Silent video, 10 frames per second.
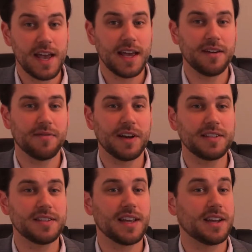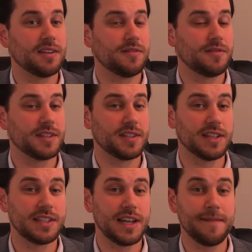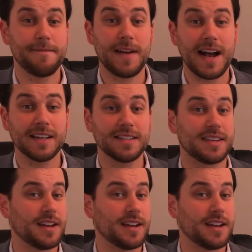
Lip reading: and devices that can facilitate fast